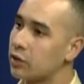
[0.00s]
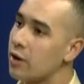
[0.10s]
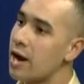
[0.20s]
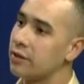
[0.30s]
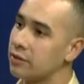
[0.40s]

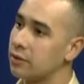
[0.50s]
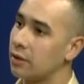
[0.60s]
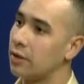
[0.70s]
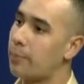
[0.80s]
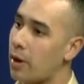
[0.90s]
crashed
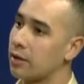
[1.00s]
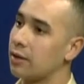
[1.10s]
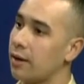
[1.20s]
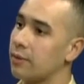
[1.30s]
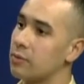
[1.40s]
in the
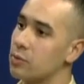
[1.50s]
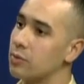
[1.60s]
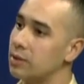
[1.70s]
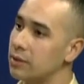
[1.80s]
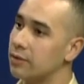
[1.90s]
parking lot when we
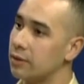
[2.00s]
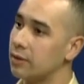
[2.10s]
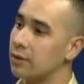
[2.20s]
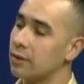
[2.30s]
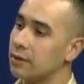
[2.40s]
were leaving
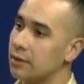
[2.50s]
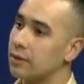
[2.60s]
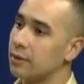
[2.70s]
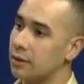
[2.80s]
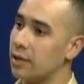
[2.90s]

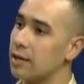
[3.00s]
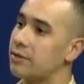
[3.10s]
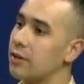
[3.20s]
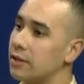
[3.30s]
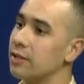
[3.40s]
and I
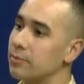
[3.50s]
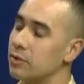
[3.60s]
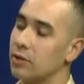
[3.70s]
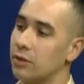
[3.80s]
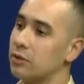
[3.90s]
tell him,
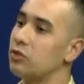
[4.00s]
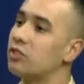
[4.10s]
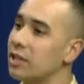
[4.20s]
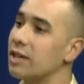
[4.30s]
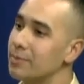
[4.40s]
you know, you
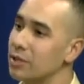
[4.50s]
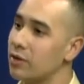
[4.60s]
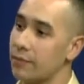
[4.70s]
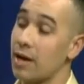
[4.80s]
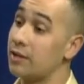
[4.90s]
should let me
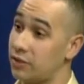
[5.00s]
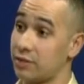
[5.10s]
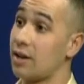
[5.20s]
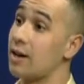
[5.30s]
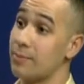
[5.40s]
drive. I had
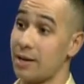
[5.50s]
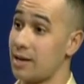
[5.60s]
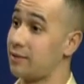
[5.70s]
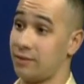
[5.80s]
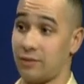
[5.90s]
just gotten my
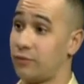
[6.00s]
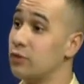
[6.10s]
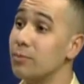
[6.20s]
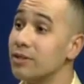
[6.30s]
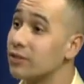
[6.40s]
license a
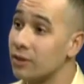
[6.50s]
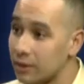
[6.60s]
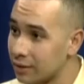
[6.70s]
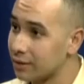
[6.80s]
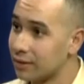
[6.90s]
few months
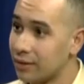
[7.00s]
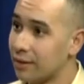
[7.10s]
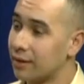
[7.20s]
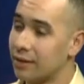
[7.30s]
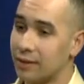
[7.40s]
earlier. Oh
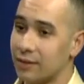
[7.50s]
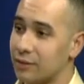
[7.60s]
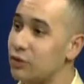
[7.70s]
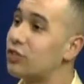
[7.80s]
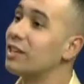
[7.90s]
yeah.
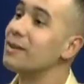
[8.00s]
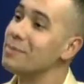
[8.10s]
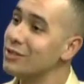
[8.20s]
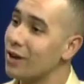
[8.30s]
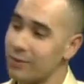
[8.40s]
You should let
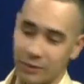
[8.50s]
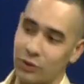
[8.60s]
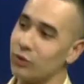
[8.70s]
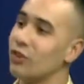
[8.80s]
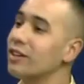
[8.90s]
me drive. You're,
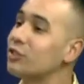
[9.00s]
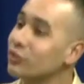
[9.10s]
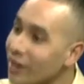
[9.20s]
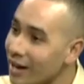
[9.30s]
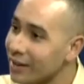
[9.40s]
You're too drunk expert.
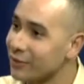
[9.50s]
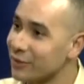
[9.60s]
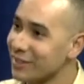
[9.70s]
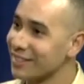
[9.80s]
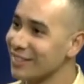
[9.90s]
to drive. Yeah,
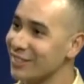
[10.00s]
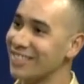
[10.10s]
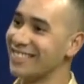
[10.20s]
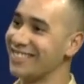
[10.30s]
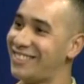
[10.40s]
right. You know,
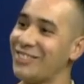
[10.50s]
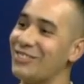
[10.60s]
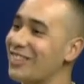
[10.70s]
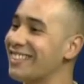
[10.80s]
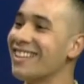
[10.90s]
you're too
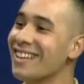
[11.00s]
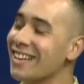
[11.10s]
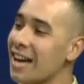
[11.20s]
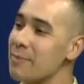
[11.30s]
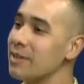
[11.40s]
drunk.
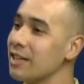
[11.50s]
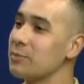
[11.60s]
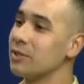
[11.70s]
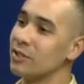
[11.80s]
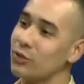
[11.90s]
I'm an
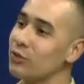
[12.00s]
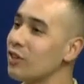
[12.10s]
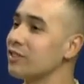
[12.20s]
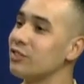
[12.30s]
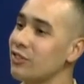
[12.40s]
expert. You're too
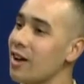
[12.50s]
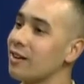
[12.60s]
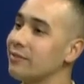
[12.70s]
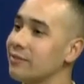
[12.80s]
drunk to drive.